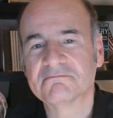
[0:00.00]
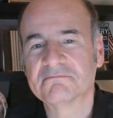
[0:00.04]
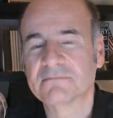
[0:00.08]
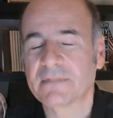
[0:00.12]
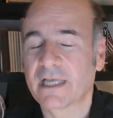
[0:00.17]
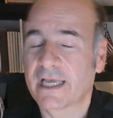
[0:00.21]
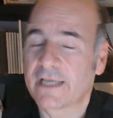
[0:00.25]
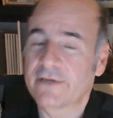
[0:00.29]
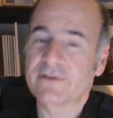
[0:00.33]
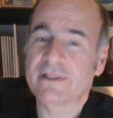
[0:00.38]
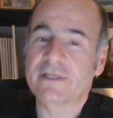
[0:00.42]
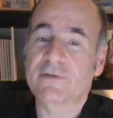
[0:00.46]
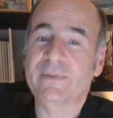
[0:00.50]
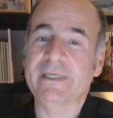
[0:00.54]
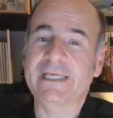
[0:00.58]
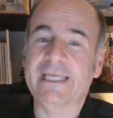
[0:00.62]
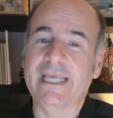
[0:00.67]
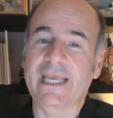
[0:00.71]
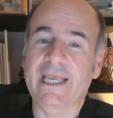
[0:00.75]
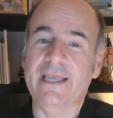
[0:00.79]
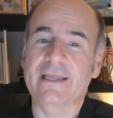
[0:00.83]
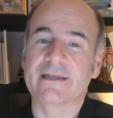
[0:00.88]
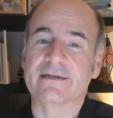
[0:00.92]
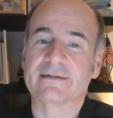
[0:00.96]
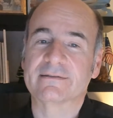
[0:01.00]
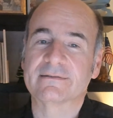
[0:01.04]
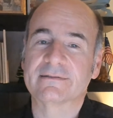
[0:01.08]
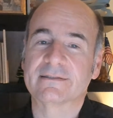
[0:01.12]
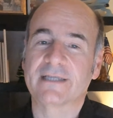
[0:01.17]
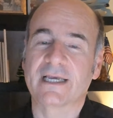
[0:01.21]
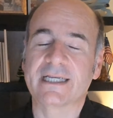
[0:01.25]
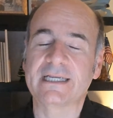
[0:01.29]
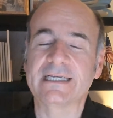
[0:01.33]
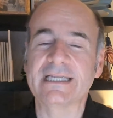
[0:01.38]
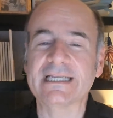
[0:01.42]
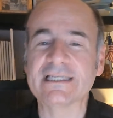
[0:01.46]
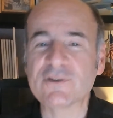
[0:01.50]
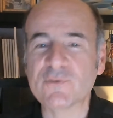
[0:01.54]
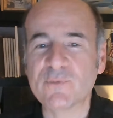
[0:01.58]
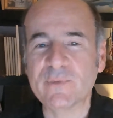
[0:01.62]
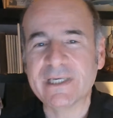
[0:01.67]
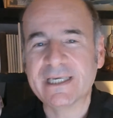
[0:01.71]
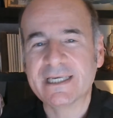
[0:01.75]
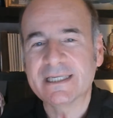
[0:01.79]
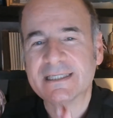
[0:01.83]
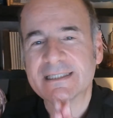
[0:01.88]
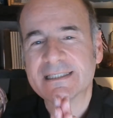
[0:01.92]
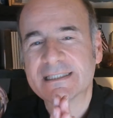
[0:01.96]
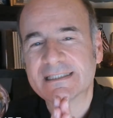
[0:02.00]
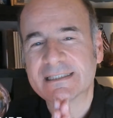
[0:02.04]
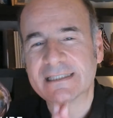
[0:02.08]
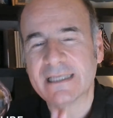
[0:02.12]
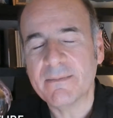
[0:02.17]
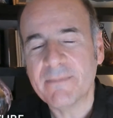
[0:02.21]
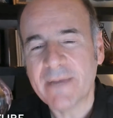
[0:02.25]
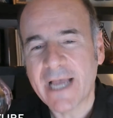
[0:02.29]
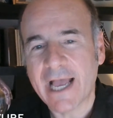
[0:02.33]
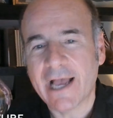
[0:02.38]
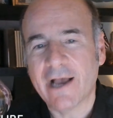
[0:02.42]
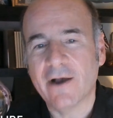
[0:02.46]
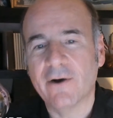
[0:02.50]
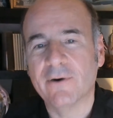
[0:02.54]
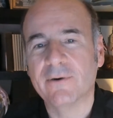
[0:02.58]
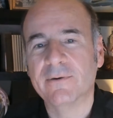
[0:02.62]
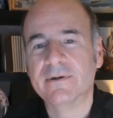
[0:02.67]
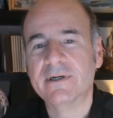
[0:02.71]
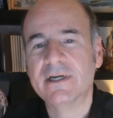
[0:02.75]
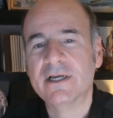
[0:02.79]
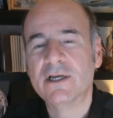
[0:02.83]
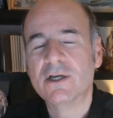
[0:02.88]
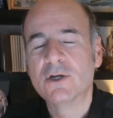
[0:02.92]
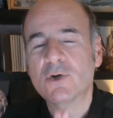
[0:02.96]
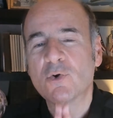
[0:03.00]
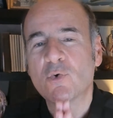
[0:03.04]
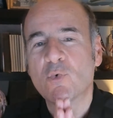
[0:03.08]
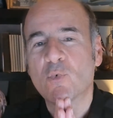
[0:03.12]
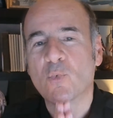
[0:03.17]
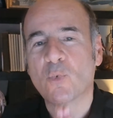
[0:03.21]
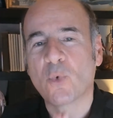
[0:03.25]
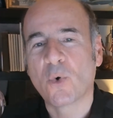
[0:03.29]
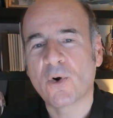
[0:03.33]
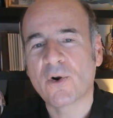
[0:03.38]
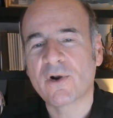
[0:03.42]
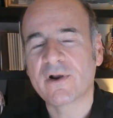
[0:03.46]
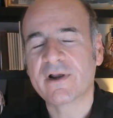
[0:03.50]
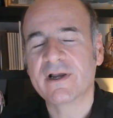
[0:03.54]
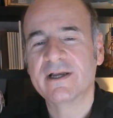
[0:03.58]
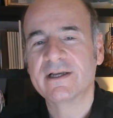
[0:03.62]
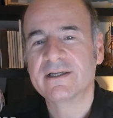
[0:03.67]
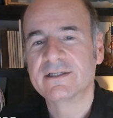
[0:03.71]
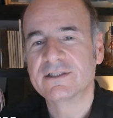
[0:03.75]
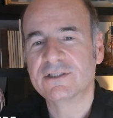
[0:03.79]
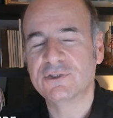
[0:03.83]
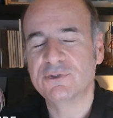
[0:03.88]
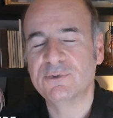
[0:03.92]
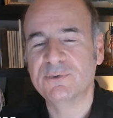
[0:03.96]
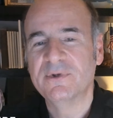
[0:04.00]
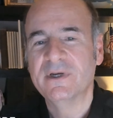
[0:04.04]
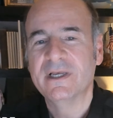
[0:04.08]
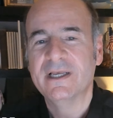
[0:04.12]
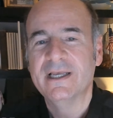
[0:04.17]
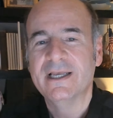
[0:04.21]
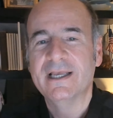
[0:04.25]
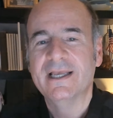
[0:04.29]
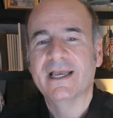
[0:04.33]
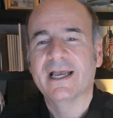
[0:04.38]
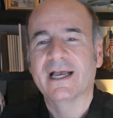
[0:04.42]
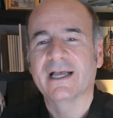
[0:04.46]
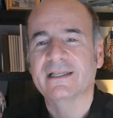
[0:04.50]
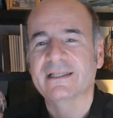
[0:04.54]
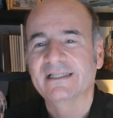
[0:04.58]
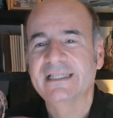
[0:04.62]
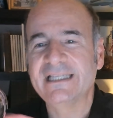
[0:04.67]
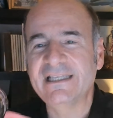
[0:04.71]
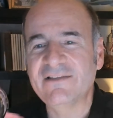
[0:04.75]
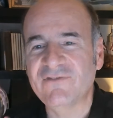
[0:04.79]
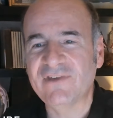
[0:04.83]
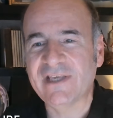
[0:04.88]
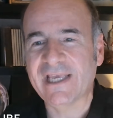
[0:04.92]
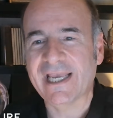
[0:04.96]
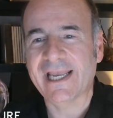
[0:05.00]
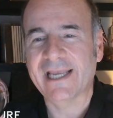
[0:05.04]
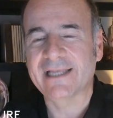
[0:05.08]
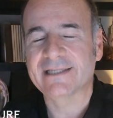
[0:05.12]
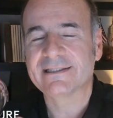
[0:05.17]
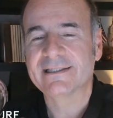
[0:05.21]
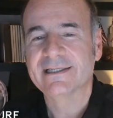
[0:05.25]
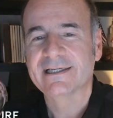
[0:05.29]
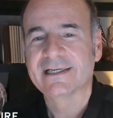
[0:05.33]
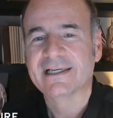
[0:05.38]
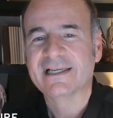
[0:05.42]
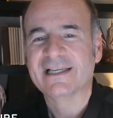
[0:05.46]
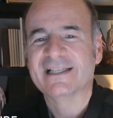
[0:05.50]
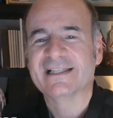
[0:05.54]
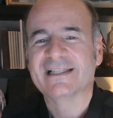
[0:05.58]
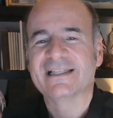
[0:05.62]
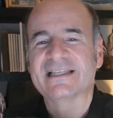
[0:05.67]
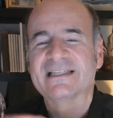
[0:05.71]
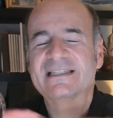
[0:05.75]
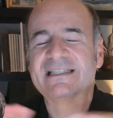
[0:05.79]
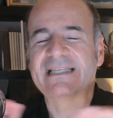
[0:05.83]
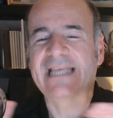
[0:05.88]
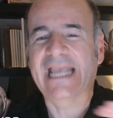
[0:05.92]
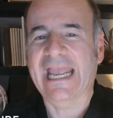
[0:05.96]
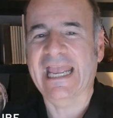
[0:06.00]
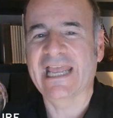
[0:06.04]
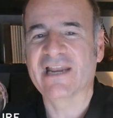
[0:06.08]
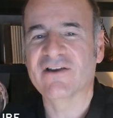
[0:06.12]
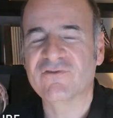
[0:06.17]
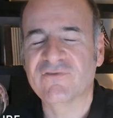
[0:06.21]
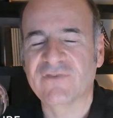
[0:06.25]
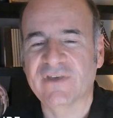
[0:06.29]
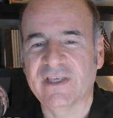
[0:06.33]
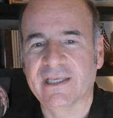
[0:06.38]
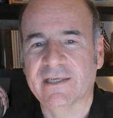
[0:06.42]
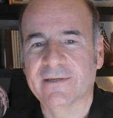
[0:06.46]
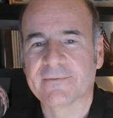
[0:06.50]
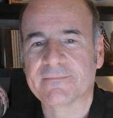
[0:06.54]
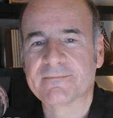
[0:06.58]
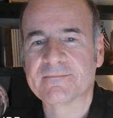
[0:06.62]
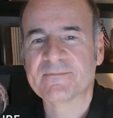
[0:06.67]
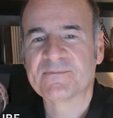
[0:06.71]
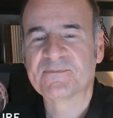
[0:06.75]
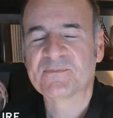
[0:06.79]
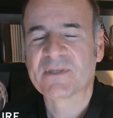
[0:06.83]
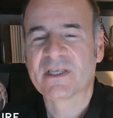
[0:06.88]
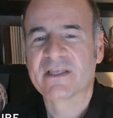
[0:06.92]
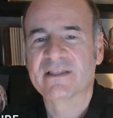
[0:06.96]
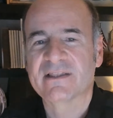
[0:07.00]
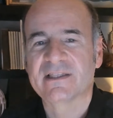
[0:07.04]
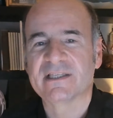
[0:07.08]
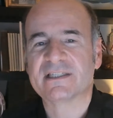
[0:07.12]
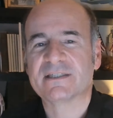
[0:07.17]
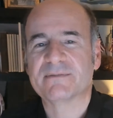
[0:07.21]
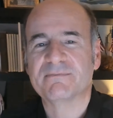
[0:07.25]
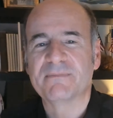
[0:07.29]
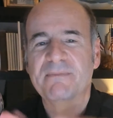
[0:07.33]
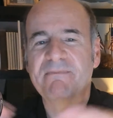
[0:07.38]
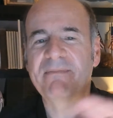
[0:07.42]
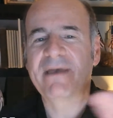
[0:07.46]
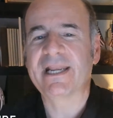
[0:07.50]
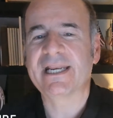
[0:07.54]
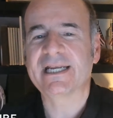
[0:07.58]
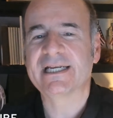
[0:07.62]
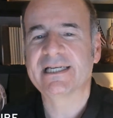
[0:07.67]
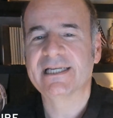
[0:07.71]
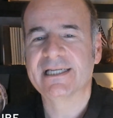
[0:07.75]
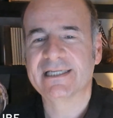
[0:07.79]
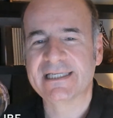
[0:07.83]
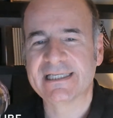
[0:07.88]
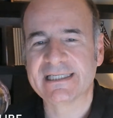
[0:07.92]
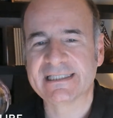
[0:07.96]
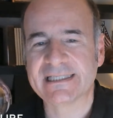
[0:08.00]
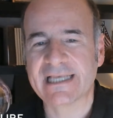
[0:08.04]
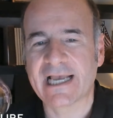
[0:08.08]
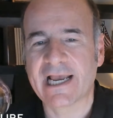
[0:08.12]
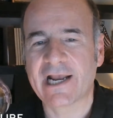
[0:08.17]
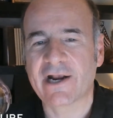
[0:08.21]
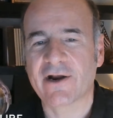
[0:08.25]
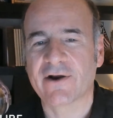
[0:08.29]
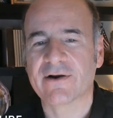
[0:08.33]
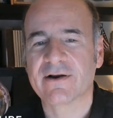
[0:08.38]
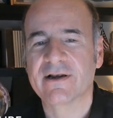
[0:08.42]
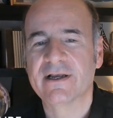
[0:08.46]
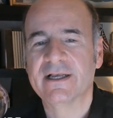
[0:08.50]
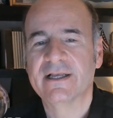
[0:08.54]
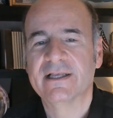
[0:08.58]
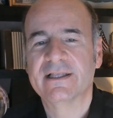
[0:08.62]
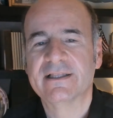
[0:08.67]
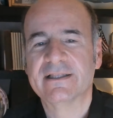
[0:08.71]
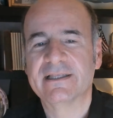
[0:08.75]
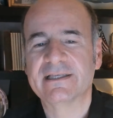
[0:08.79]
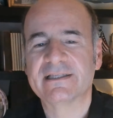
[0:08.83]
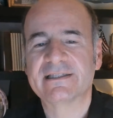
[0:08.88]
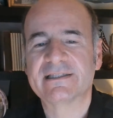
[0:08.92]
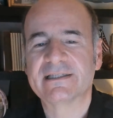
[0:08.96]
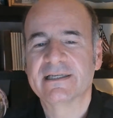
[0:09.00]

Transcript: I don't think we can unless we can somehow work to alleviate this envy, this mimetic desire, this